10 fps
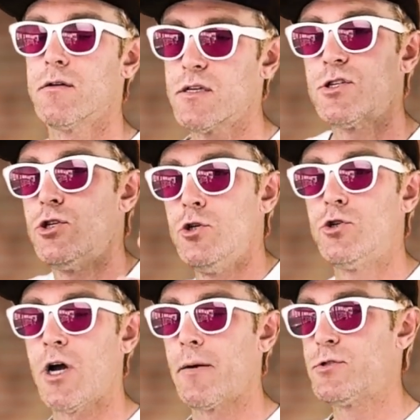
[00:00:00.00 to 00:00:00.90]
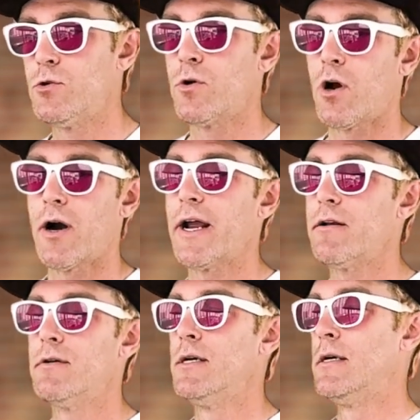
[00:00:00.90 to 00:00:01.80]
This new job's doing all
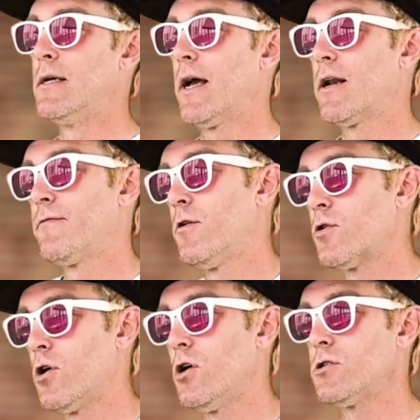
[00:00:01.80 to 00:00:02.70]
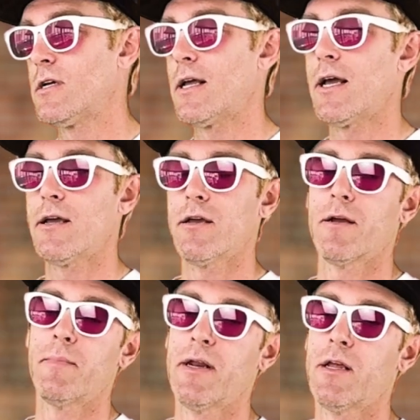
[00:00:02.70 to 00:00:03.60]
right. Had a phone call today,
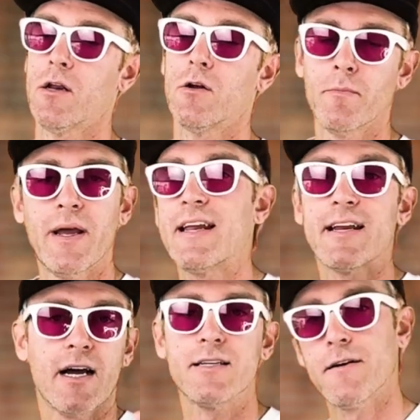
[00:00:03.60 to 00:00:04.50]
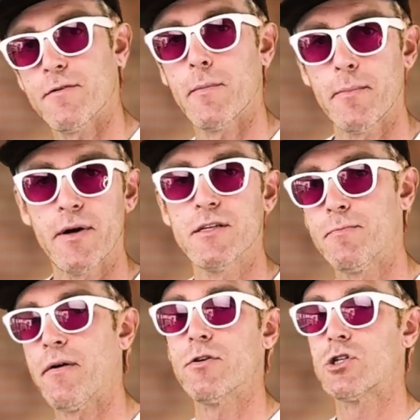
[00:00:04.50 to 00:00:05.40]
a meeting. Making content for my buddy's
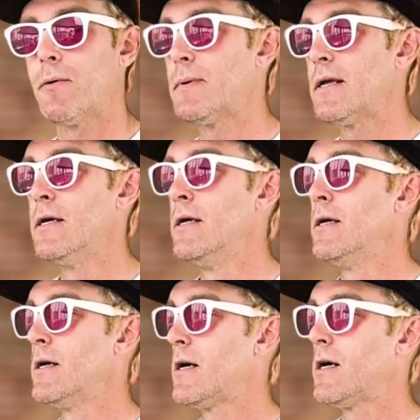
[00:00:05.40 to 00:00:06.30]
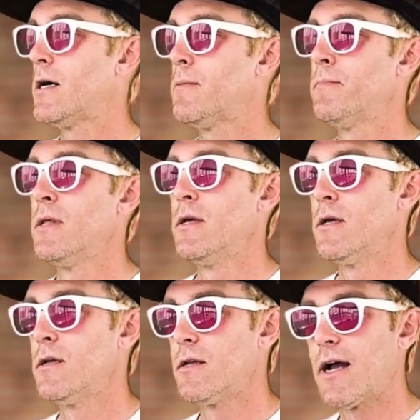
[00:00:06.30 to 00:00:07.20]
beverage company. I
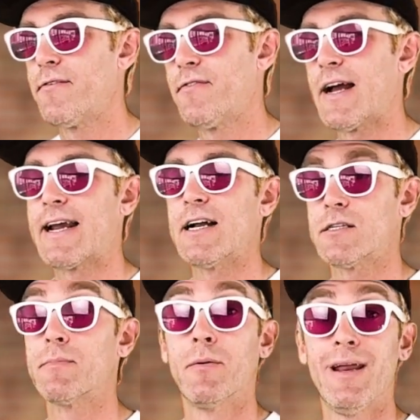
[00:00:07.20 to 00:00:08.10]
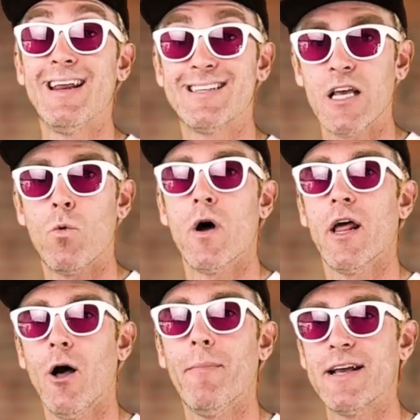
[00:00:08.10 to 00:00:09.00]
got some comedians that want
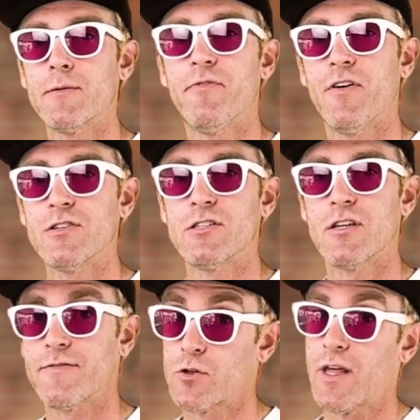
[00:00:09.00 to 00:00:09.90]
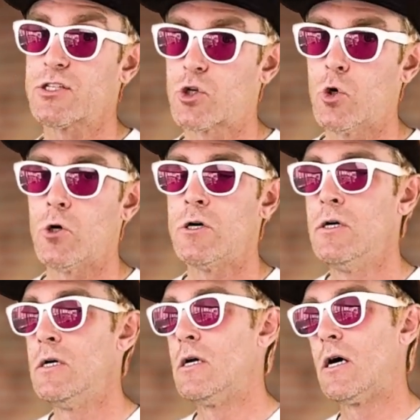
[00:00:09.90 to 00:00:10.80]
to help make some fun stuff, so that's cool.
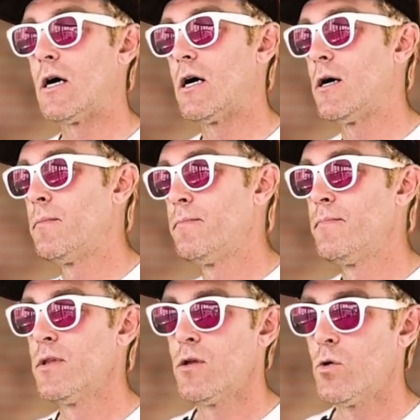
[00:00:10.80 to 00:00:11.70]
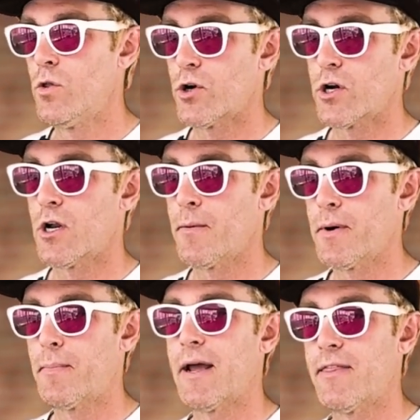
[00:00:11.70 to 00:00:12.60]
I'm
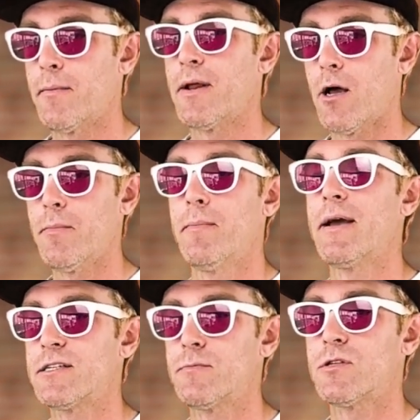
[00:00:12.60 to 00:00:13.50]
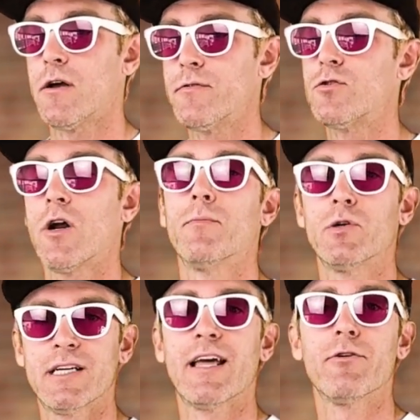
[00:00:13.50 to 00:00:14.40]
gonna pay them to help me make some stuff and try and
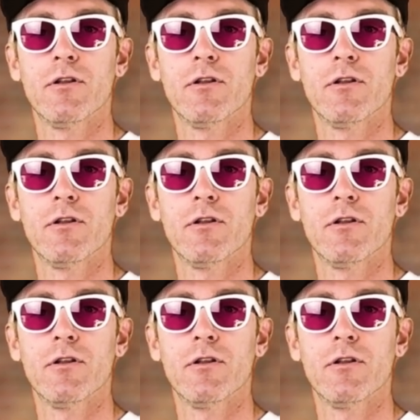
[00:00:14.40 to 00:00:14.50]
put together